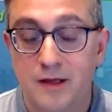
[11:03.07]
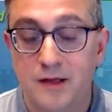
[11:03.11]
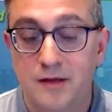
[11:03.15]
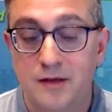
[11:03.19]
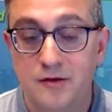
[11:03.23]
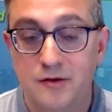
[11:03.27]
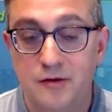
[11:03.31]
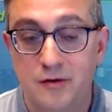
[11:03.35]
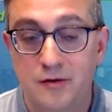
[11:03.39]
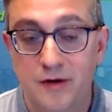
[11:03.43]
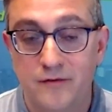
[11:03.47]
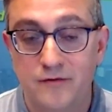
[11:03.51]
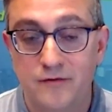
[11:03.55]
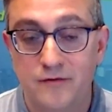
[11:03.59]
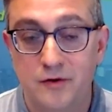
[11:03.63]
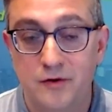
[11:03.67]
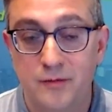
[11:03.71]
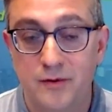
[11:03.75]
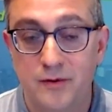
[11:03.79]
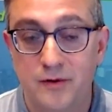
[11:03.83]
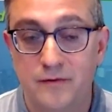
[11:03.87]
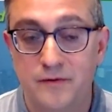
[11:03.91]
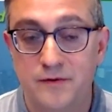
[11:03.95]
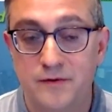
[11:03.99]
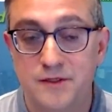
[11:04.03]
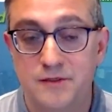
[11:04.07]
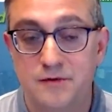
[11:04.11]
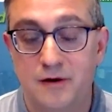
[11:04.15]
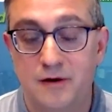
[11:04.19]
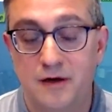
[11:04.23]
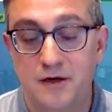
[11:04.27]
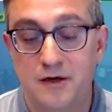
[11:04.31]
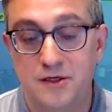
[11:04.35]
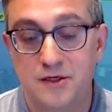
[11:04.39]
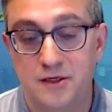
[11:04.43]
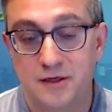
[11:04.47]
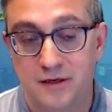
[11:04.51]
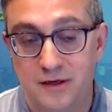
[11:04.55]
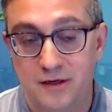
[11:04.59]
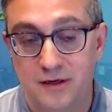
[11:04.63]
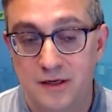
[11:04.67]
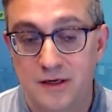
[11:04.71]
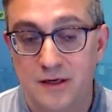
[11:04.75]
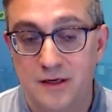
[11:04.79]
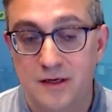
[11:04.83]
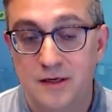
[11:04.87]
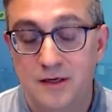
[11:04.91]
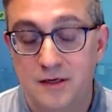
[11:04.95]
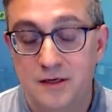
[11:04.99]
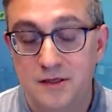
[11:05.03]
You don't have to rebuild the structure.
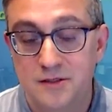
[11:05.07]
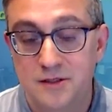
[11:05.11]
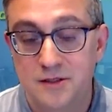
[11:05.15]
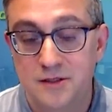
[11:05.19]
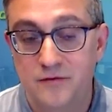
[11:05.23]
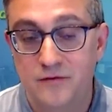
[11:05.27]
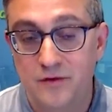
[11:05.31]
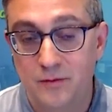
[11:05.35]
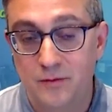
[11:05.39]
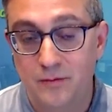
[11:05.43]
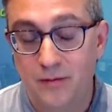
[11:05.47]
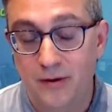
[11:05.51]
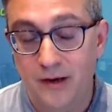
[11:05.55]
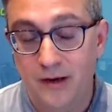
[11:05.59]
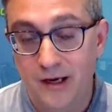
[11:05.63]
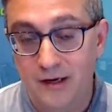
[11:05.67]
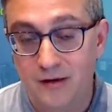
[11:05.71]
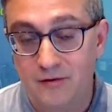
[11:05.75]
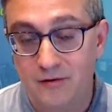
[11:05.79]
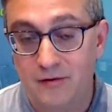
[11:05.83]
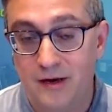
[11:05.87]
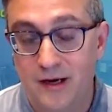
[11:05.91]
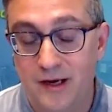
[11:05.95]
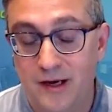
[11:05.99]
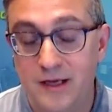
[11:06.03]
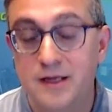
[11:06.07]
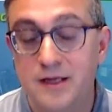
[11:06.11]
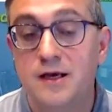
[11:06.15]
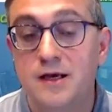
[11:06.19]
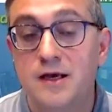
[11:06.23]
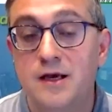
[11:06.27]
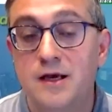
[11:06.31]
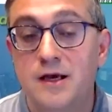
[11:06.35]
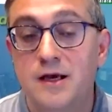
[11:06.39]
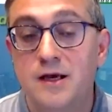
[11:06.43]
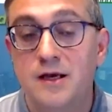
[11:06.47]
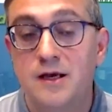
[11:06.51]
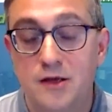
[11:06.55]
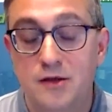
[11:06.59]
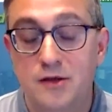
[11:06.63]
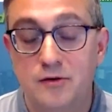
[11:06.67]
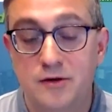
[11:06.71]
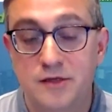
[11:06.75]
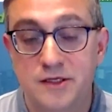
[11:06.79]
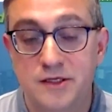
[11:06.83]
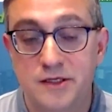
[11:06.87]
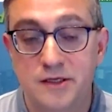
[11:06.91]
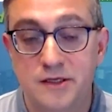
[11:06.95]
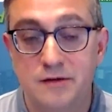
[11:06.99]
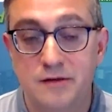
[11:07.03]
So if you buy it right, you
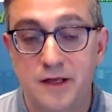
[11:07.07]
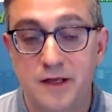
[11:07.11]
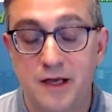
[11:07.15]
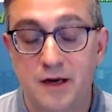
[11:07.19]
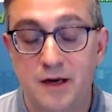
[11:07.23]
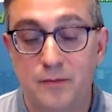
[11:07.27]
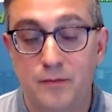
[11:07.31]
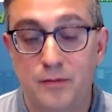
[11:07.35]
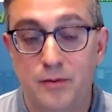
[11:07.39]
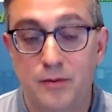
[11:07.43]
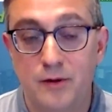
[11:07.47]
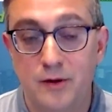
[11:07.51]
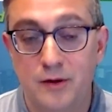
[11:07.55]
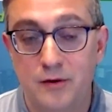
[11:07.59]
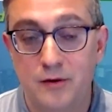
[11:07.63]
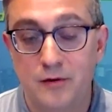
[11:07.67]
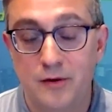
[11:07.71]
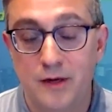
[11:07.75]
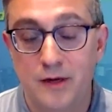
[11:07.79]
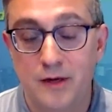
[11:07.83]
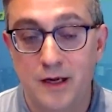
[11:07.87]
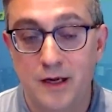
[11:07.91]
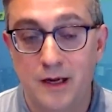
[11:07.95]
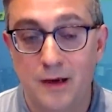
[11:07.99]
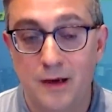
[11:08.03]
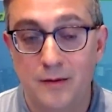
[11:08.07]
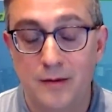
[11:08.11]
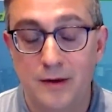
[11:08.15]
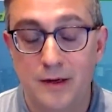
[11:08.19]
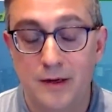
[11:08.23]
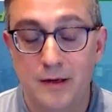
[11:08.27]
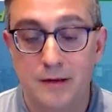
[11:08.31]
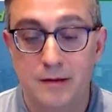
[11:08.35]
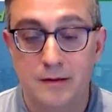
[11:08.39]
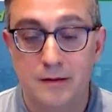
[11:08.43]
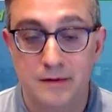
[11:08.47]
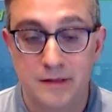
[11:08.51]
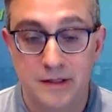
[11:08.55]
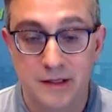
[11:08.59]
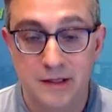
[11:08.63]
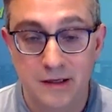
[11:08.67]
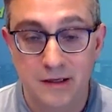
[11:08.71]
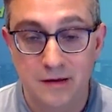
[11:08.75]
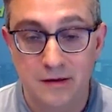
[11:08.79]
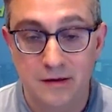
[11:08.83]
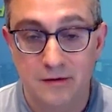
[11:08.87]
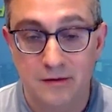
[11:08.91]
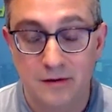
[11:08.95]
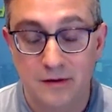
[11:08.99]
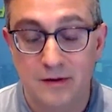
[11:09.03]
could still get a pretty good economic
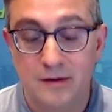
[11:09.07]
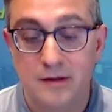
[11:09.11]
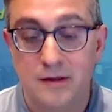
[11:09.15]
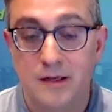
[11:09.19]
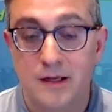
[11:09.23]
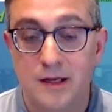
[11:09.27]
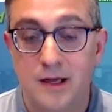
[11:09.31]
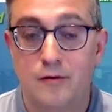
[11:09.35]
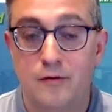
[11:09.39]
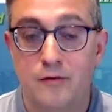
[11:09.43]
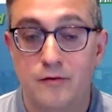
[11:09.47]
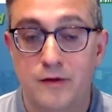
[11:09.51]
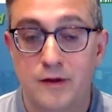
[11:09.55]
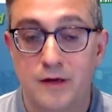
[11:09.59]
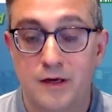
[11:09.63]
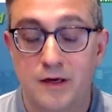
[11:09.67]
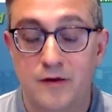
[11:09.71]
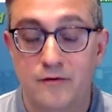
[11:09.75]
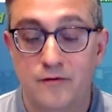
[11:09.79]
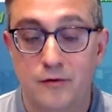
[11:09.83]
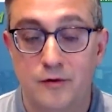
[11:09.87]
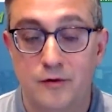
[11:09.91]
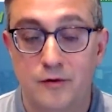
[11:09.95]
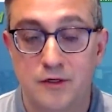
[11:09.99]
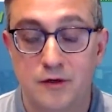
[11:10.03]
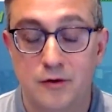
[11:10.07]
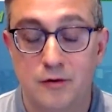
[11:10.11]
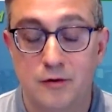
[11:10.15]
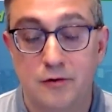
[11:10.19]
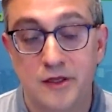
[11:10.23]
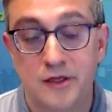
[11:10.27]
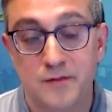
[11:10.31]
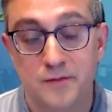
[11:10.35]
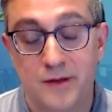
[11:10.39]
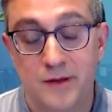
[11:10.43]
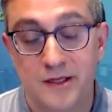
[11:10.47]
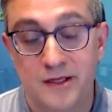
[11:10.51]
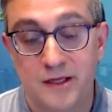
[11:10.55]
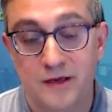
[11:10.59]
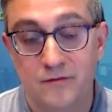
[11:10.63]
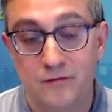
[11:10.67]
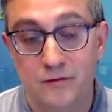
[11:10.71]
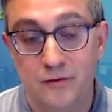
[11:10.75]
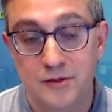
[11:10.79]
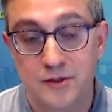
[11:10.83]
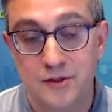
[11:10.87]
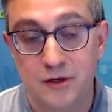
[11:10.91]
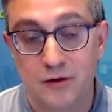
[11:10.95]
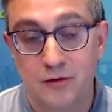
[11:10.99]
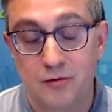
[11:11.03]
deal on the conversion cost. Plus,
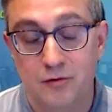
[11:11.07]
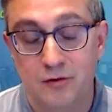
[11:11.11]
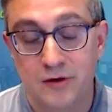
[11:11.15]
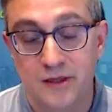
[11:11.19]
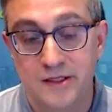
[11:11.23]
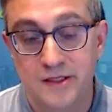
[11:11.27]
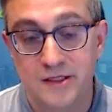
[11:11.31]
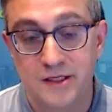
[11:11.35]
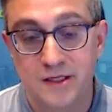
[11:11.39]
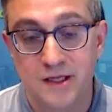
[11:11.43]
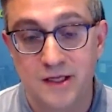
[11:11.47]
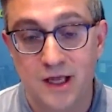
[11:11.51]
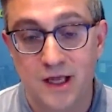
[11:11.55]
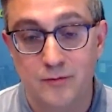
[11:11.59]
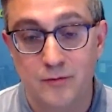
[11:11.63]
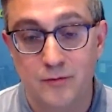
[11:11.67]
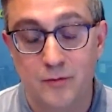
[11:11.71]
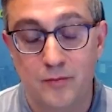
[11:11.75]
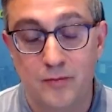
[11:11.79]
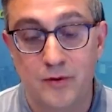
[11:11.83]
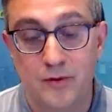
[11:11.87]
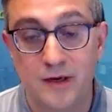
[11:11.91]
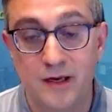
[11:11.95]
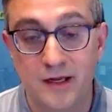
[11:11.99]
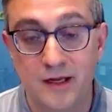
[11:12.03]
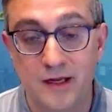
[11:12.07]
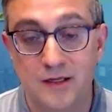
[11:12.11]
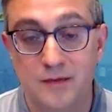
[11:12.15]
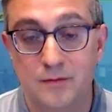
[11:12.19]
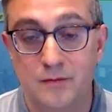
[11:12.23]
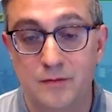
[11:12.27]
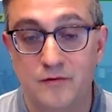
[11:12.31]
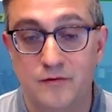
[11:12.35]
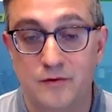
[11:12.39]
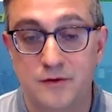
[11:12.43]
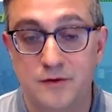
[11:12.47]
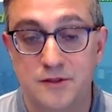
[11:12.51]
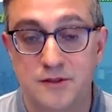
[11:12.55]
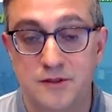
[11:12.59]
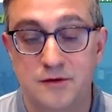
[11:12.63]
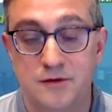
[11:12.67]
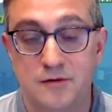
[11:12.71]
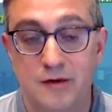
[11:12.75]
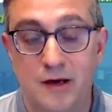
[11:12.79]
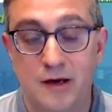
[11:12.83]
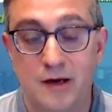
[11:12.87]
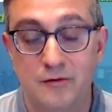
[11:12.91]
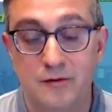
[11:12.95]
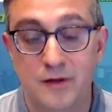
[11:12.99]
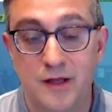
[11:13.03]
conversion costs are a lot more predictable versus a
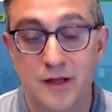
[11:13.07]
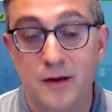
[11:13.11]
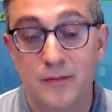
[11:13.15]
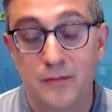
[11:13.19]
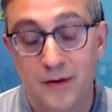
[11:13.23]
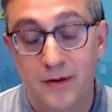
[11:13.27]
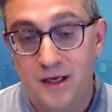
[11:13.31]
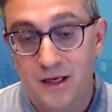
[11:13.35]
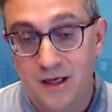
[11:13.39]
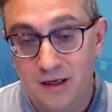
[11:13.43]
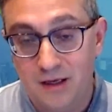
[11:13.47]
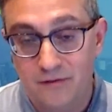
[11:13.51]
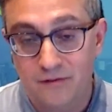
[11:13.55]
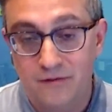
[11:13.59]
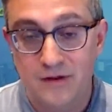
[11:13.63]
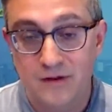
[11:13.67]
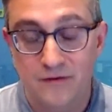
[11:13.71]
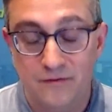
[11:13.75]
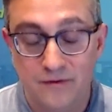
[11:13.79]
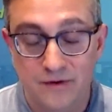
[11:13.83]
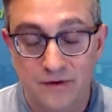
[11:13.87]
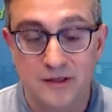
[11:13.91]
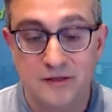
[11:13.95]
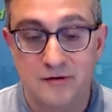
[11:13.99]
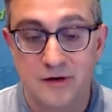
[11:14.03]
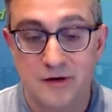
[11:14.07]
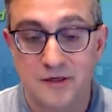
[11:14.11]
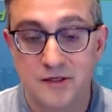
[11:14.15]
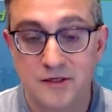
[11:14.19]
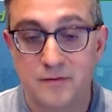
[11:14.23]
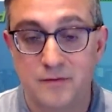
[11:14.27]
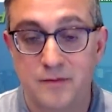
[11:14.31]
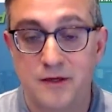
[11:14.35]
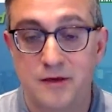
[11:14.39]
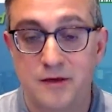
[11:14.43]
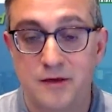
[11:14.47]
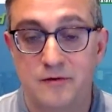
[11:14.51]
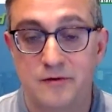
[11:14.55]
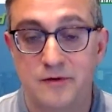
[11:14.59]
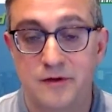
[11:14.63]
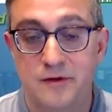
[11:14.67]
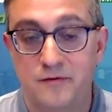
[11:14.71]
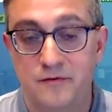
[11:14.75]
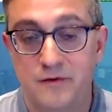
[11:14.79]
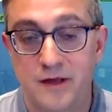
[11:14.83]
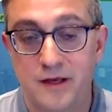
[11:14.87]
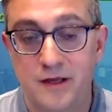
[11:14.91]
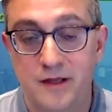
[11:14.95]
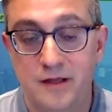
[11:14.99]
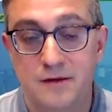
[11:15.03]
ground up, even if construction materials
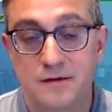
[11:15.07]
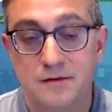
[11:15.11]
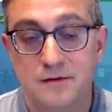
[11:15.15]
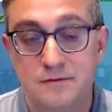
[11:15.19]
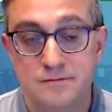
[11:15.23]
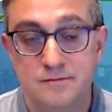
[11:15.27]
inflate.